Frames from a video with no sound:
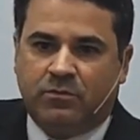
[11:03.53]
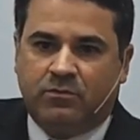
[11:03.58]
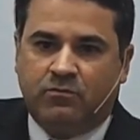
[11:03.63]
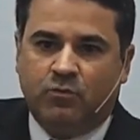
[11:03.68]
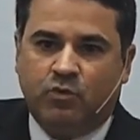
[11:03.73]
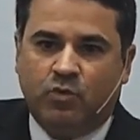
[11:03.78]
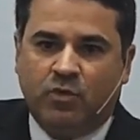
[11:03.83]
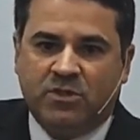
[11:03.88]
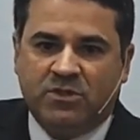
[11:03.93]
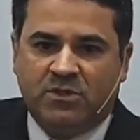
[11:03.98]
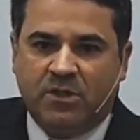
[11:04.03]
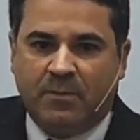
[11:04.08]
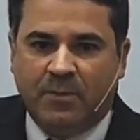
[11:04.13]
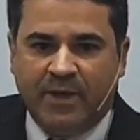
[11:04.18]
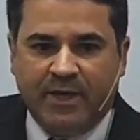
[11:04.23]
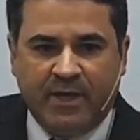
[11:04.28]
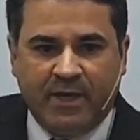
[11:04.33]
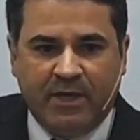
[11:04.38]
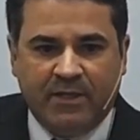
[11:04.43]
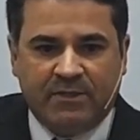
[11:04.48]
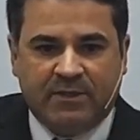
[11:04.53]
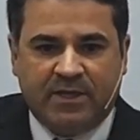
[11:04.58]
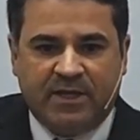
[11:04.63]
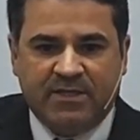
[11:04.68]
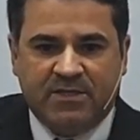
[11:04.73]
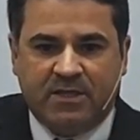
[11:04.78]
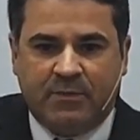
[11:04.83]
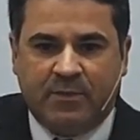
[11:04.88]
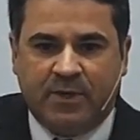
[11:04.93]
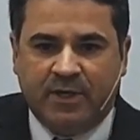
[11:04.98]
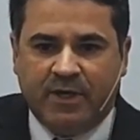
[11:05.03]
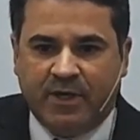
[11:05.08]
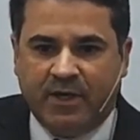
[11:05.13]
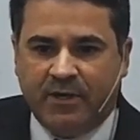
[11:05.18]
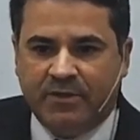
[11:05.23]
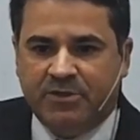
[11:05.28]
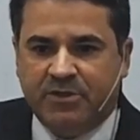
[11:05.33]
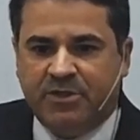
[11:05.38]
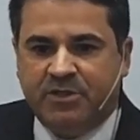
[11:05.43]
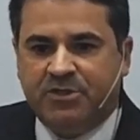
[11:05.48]
This last week,
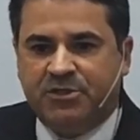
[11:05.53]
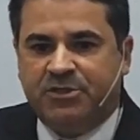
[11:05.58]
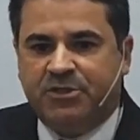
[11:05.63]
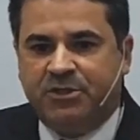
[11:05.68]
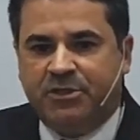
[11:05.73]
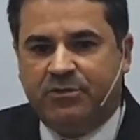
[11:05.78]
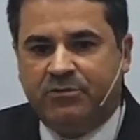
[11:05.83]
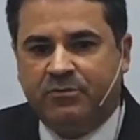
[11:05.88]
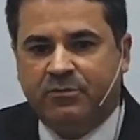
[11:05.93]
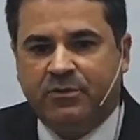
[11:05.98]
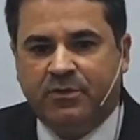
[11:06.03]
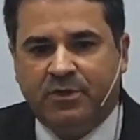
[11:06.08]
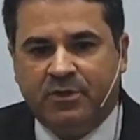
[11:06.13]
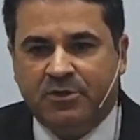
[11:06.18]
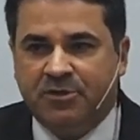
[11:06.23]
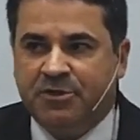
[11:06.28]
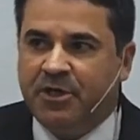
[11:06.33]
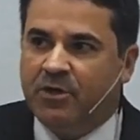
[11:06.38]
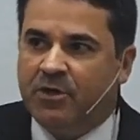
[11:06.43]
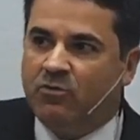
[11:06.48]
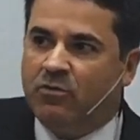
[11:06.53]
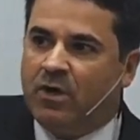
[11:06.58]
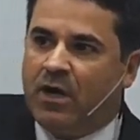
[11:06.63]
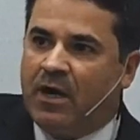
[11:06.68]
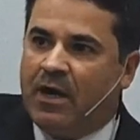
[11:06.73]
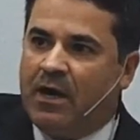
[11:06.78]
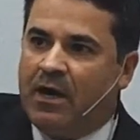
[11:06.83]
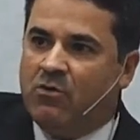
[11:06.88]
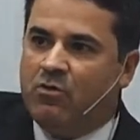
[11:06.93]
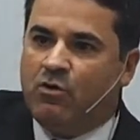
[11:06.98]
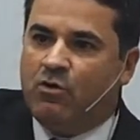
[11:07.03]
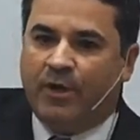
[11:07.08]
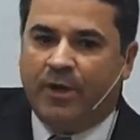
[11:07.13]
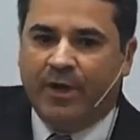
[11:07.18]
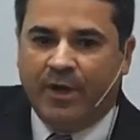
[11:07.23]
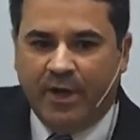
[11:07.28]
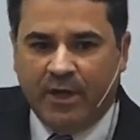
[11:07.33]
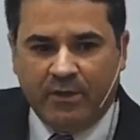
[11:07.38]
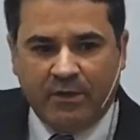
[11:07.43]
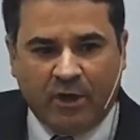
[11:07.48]
uh, the cop, two or
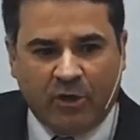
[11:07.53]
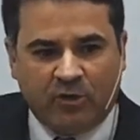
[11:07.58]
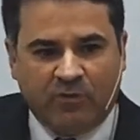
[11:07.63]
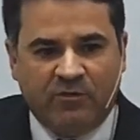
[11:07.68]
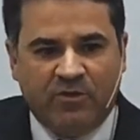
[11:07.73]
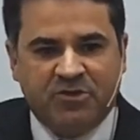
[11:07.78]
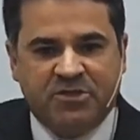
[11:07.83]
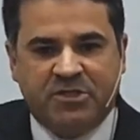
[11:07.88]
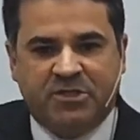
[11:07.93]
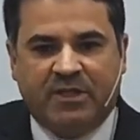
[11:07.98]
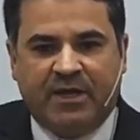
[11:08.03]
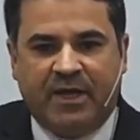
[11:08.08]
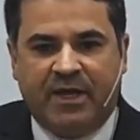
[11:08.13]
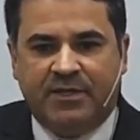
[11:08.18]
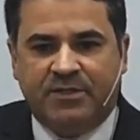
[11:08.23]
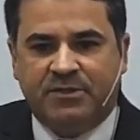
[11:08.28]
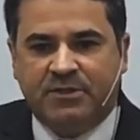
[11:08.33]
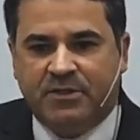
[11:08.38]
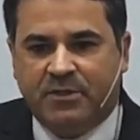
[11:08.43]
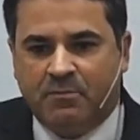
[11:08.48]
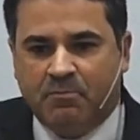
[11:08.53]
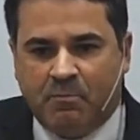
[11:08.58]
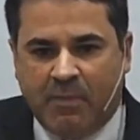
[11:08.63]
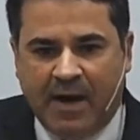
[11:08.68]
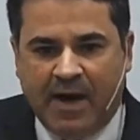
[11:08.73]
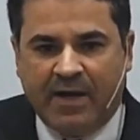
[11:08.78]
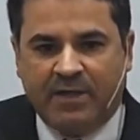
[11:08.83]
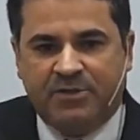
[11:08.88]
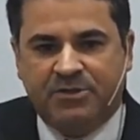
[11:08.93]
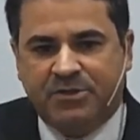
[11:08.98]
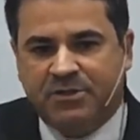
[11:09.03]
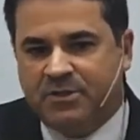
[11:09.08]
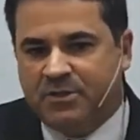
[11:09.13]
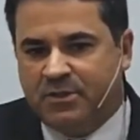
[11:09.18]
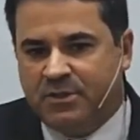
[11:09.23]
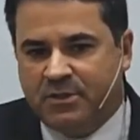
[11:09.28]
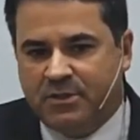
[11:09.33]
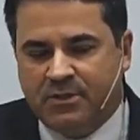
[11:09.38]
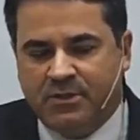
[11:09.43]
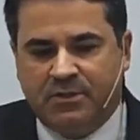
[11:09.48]
three o'clock in the morning, there's a
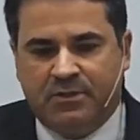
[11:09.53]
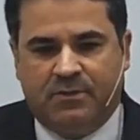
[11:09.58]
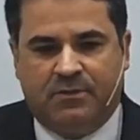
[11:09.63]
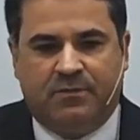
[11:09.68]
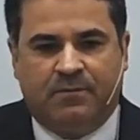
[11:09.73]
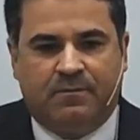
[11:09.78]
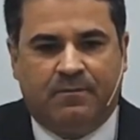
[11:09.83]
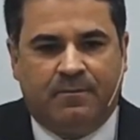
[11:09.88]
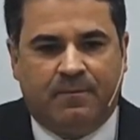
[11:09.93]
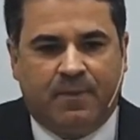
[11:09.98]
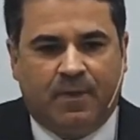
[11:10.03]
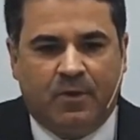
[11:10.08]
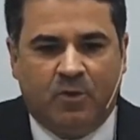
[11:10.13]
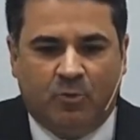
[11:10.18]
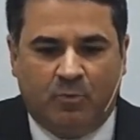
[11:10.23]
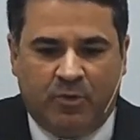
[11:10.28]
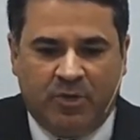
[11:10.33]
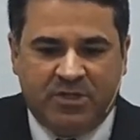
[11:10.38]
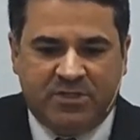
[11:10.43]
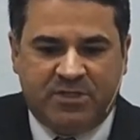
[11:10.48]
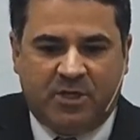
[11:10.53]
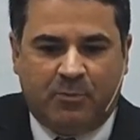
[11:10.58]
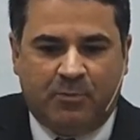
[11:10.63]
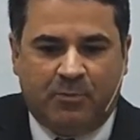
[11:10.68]
car in high speed